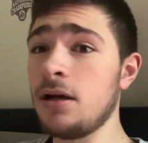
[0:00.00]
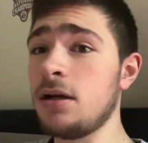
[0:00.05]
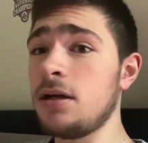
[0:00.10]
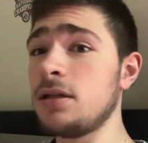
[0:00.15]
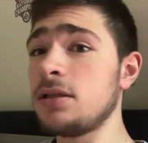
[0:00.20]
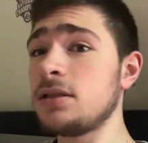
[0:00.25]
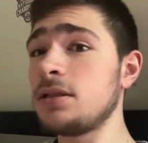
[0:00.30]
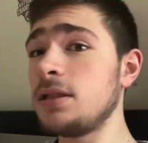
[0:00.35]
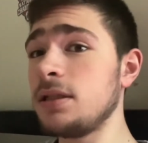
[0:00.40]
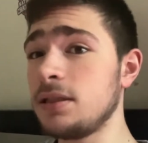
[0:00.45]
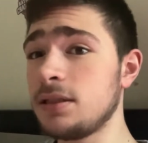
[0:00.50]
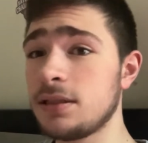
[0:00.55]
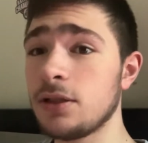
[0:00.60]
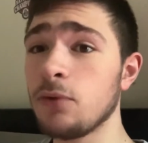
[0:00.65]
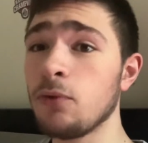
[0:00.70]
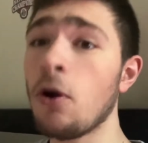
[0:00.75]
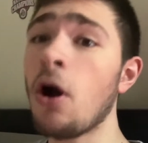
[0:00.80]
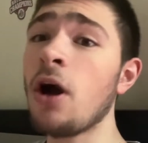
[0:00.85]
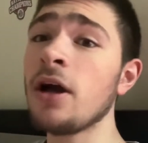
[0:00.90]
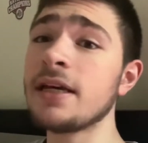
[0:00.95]
since the
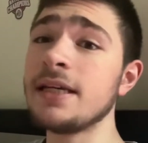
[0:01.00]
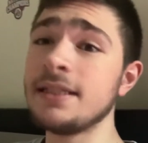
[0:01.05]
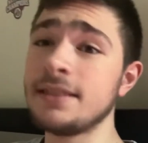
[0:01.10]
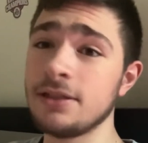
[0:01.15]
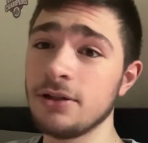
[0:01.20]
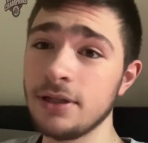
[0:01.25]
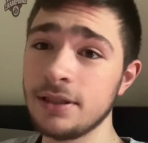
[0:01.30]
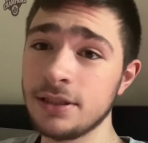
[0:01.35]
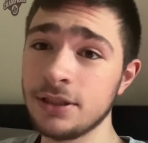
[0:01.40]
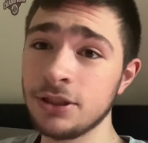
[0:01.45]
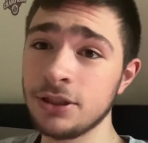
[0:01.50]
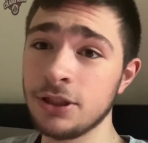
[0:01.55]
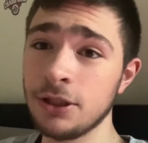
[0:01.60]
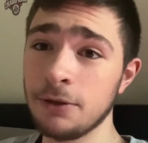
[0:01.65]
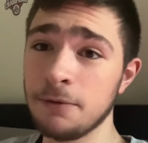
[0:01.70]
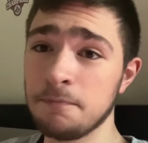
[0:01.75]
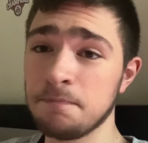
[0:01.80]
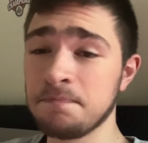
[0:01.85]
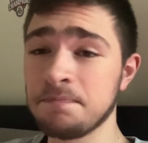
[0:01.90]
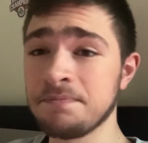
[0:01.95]
Rocky series in
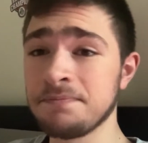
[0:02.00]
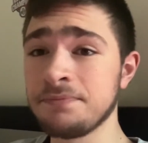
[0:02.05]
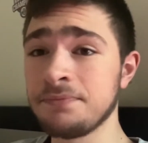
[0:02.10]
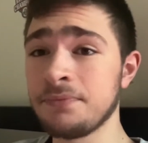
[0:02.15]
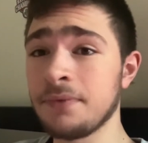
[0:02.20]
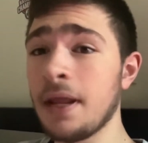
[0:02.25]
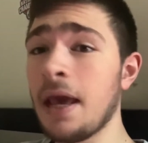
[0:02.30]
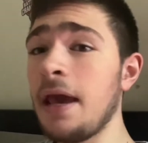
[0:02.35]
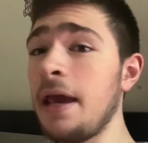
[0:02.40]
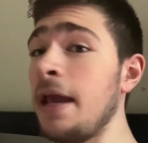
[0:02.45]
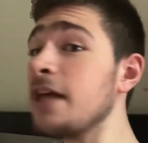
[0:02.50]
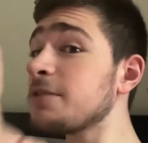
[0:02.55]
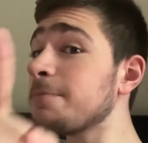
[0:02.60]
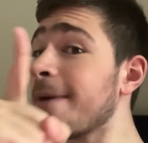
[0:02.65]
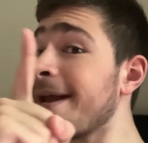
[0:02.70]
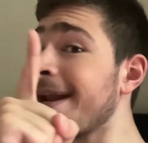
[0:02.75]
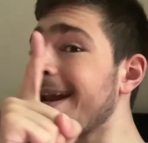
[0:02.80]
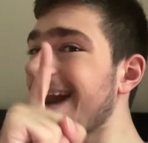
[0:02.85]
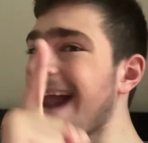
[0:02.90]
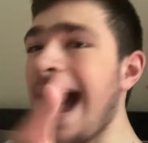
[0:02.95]
June. He has
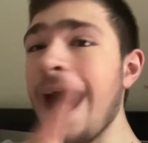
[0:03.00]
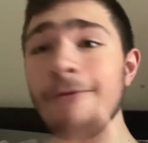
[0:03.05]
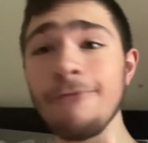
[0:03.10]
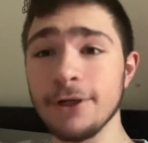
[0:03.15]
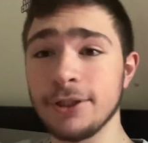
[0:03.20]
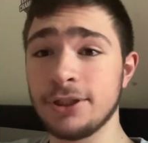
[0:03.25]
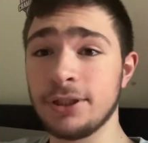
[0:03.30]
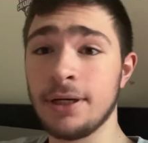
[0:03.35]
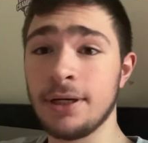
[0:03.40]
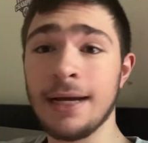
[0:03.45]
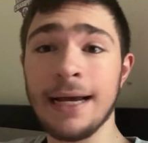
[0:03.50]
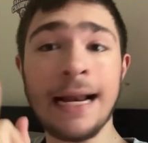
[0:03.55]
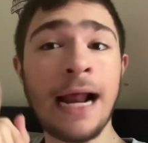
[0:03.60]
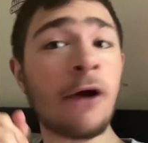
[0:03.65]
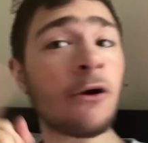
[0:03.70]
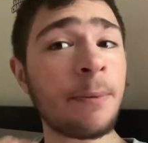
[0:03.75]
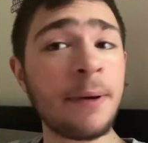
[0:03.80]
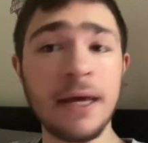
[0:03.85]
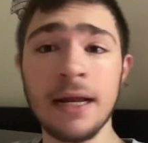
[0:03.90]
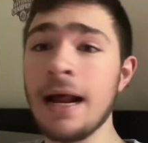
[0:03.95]
been an average, and I
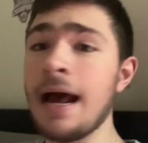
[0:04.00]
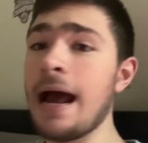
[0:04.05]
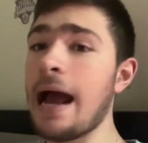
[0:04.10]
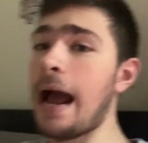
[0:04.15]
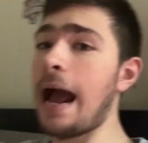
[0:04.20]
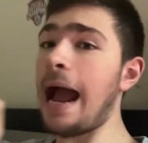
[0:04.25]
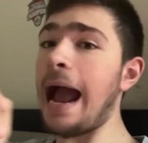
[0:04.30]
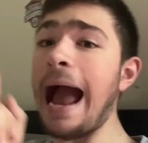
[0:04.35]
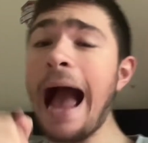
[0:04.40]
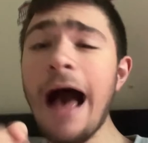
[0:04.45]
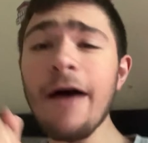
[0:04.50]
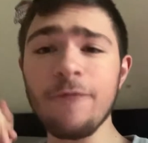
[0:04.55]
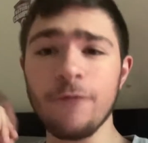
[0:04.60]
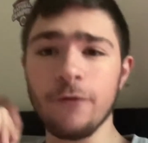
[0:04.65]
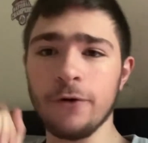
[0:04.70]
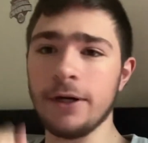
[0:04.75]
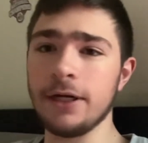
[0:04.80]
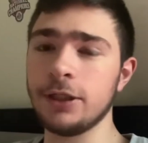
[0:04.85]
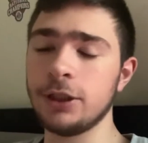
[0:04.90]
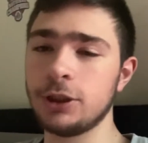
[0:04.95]
repeat,
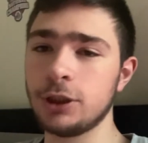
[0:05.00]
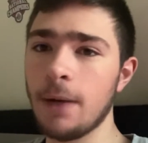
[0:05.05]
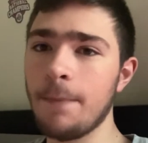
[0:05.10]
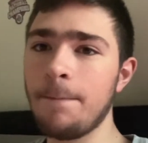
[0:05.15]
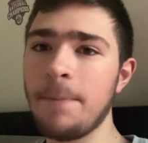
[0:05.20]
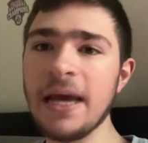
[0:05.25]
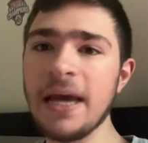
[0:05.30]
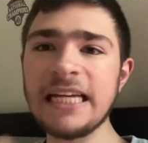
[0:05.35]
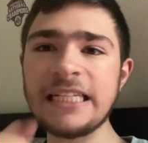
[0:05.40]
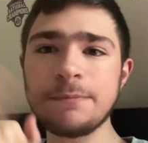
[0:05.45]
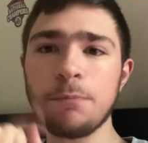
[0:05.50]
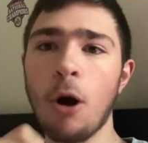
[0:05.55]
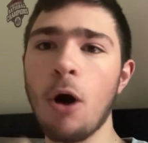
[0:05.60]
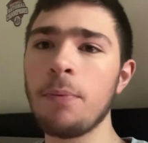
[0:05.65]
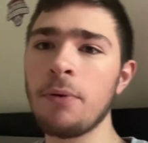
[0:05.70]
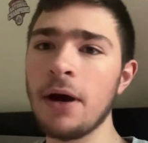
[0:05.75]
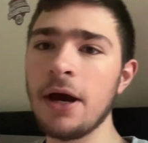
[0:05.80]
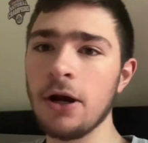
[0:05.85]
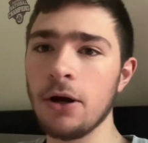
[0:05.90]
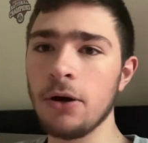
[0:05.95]
average baseball
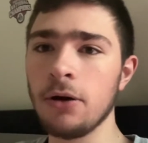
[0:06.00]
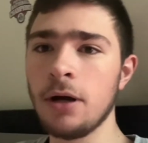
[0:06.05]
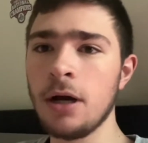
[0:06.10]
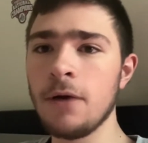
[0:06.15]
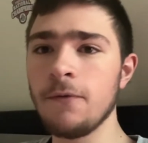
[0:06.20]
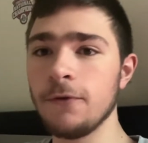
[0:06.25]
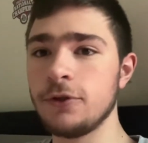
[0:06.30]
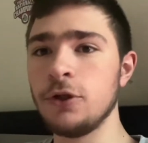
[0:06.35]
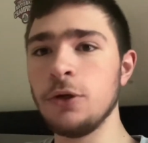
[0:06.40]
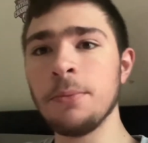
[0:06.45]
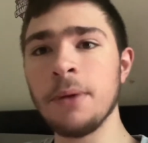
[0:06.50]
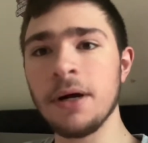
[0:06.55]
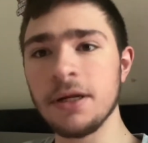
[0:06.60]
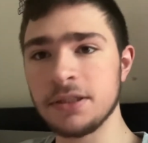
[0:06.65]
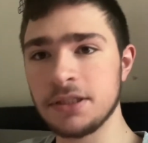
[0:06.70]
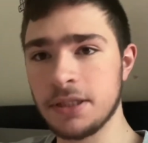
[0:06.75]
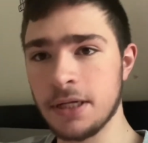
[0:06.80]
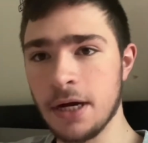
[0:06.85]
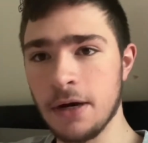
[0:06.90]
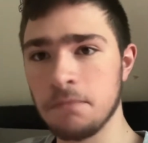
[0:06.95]
player for 2
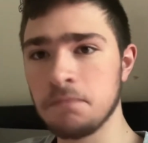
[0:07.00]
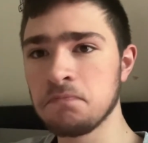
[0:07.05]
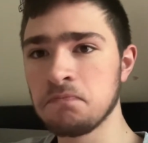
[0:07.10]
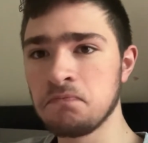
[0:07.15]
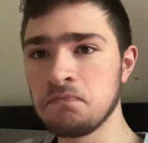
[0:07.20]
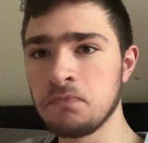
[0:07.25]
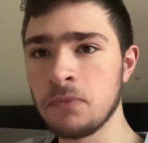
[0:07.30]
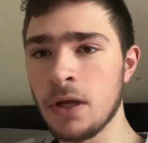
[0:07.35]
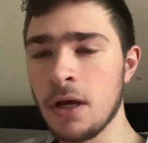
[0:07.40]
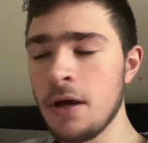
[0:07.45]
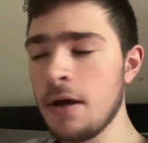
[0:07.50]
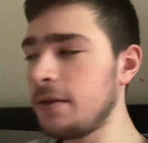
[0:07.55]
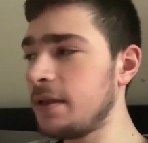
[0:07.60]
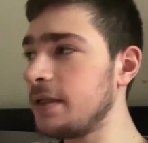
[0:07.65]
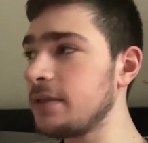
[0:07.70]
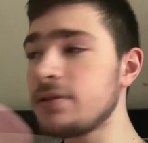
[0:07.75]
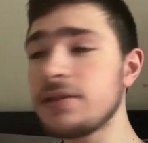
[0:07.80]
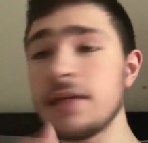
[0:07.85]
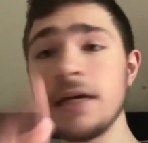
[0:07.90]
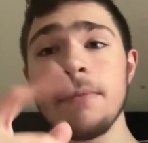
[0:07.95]
months now.
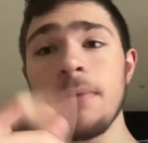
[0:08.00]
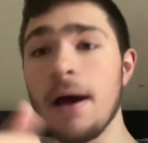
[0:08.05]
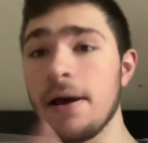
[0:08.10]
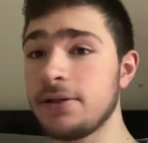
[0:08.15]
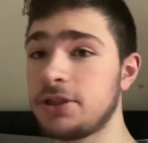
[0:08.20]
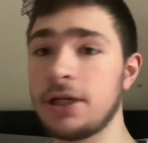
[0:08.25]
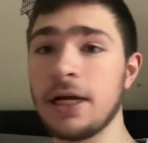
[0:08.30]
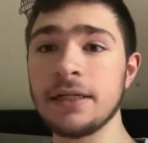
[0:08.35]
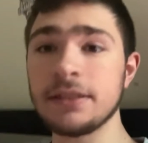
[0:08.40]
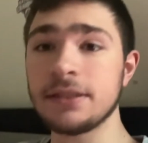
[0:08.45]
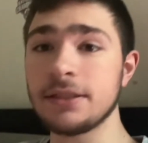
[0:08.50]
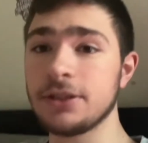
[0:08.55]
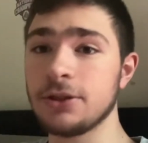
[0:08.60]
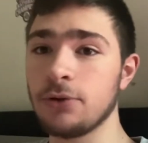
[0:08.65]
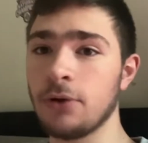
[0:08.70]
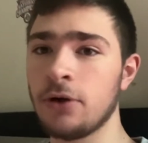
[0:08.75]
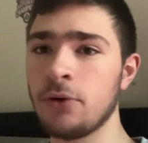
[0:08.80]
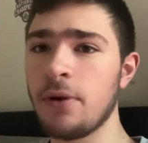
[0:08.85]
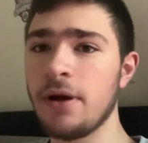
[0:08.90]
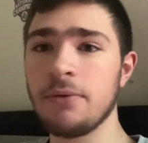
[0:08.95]
This team has chances to
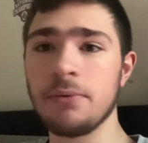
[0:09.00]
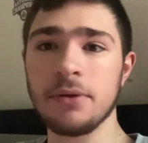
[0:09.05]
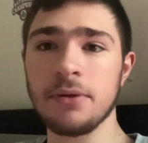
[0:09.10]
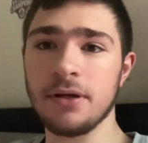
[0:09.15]
run away with the